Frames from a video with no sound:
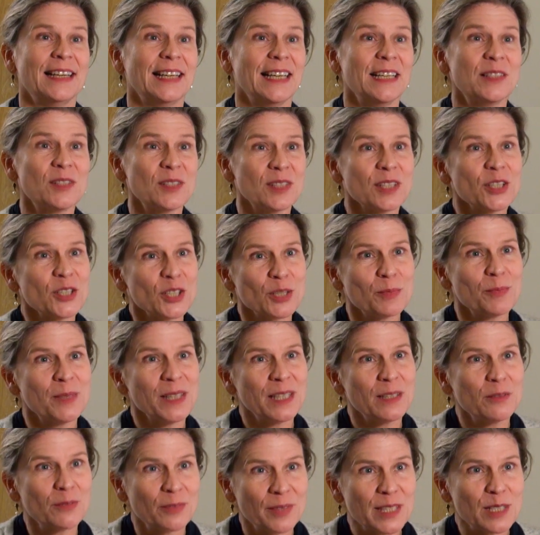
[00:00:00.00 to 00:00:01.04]
it's such a
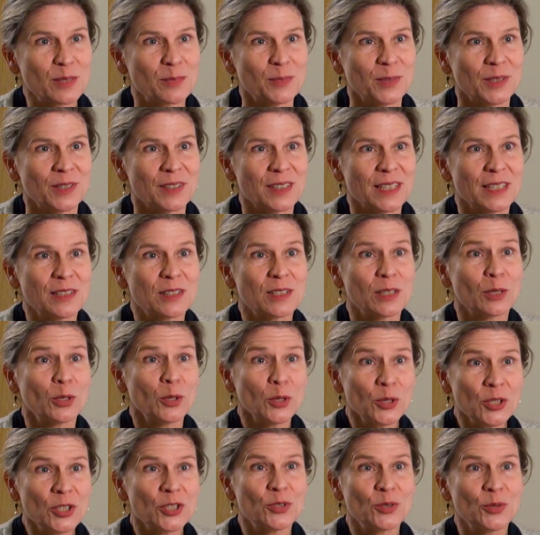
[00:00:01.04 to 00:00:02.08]
big investment. It's
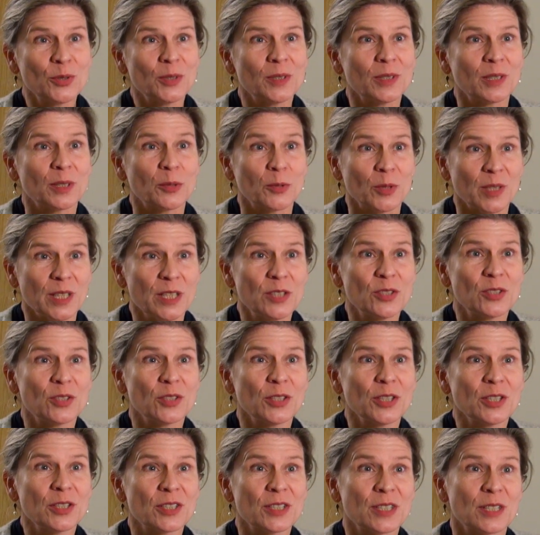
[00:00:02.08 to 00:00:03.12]
longitudinal
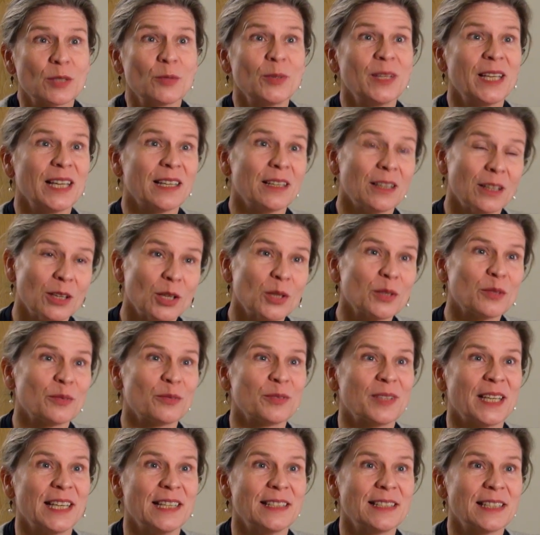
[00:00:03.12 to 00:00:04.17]
research, so we get a lot
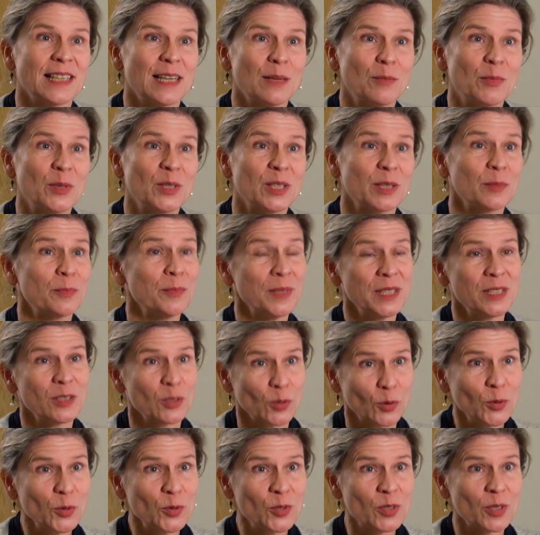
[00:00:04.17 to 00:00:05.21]
of data, but that means
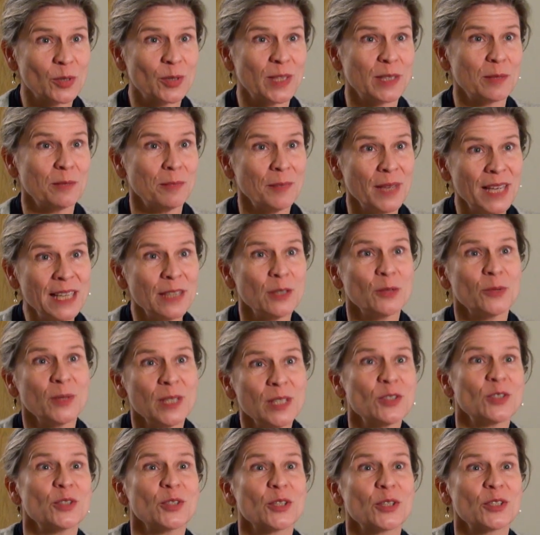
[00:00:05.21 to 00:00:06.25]
also that many
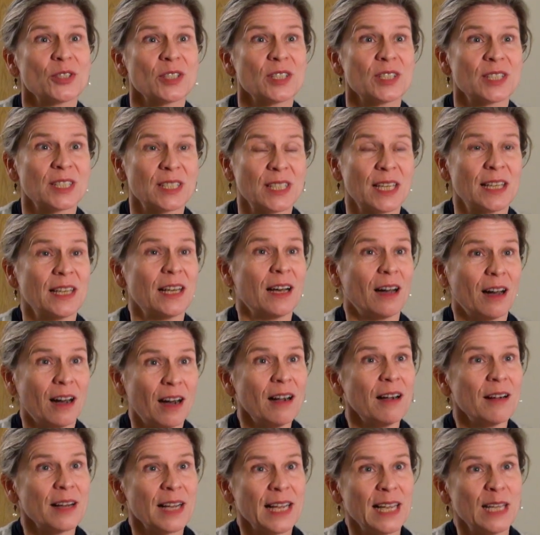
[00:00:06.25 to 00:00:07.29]
researchers
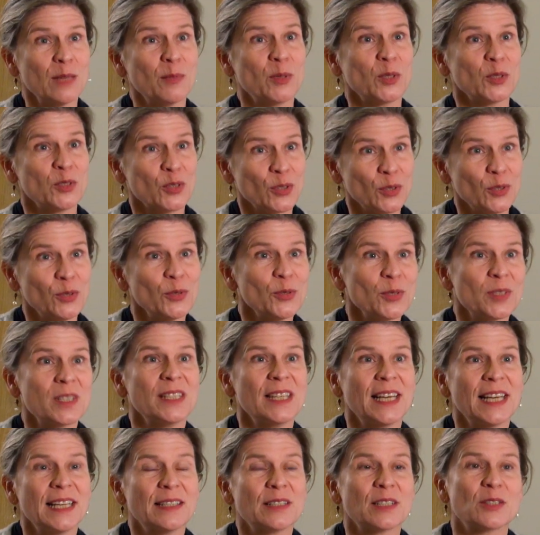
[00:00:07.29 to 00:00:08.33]
are able to use the
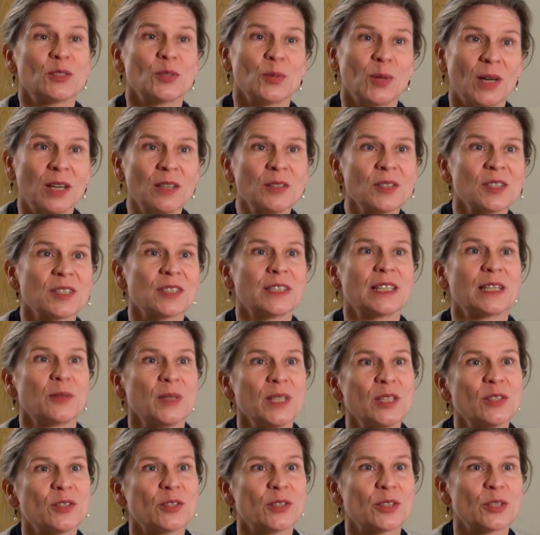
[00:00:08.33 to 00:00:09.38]
data to answer their
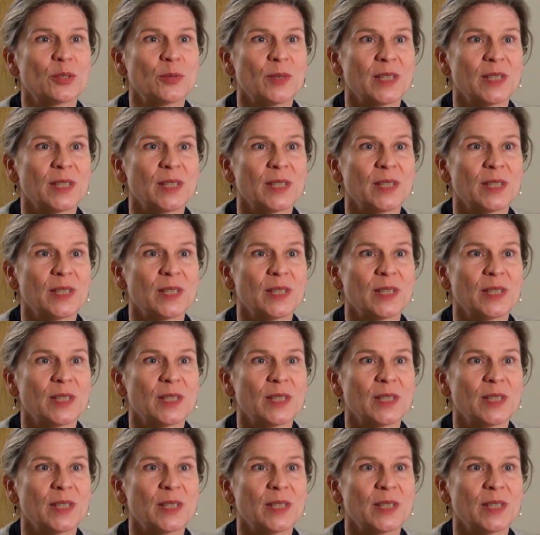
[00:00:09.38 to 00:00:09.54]
research